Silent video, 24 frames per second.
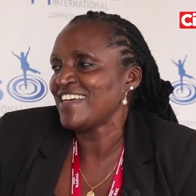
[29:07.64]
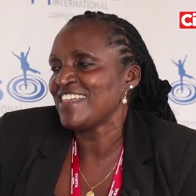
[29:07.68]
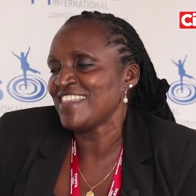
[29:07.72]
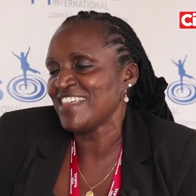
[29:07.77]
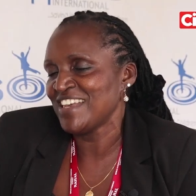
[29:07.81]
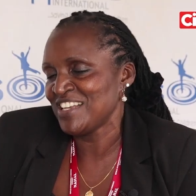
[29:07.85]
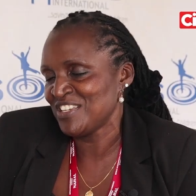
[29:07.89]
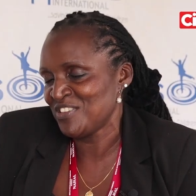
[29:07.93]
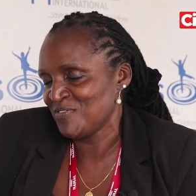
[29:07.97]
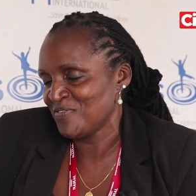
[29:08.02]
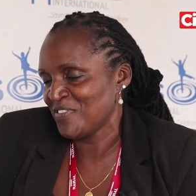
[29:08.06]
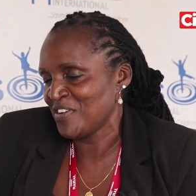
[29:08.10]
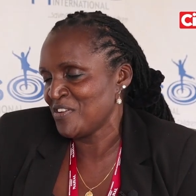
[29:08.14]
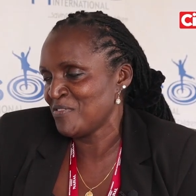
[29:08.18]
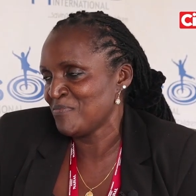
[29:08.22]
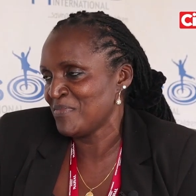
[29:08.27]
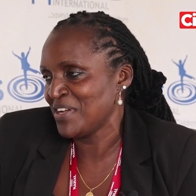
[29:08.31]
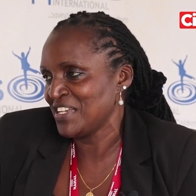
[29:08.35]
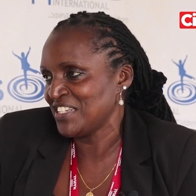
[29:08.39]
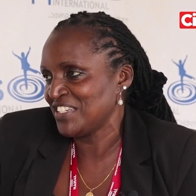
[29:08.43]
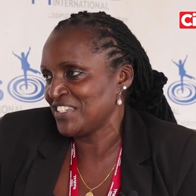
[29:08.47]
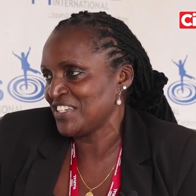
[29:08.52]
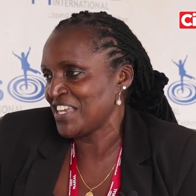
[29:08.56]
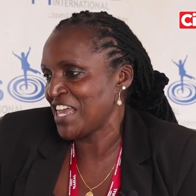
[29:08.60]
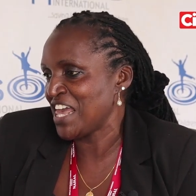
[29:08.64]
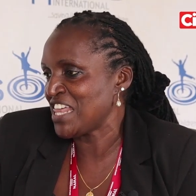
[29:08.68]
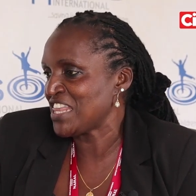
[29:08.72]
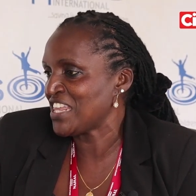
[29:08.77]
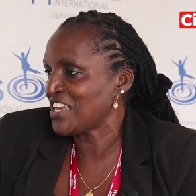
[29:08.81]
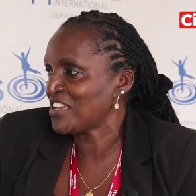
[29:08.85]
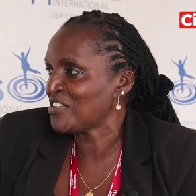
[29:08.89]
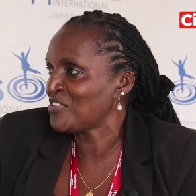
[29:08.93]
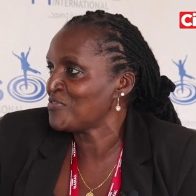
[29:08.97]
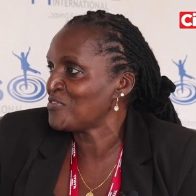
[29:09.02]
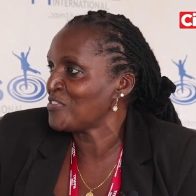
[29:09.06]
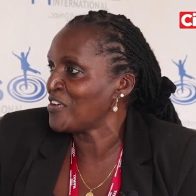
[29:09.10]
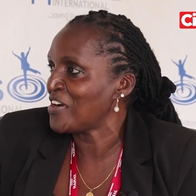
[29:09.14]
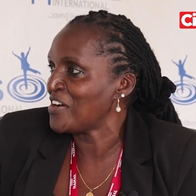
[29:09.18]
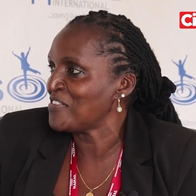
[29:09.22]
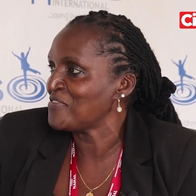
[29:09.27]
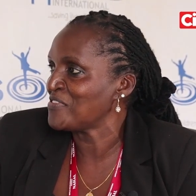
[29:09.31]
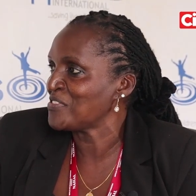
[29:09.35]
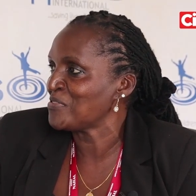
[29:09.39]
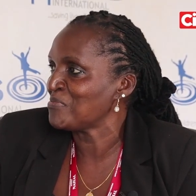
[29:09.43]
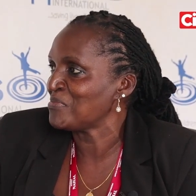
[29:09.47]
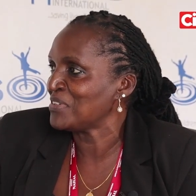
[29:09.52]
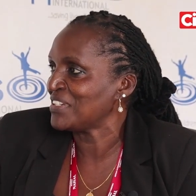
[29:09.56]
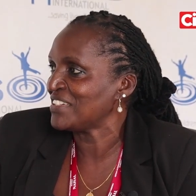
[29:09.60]
Thank you very much, and thank you for
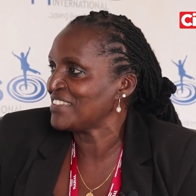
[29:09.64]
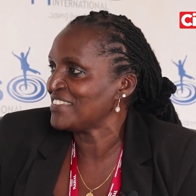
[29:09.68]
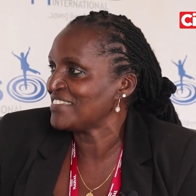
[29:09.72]
having me.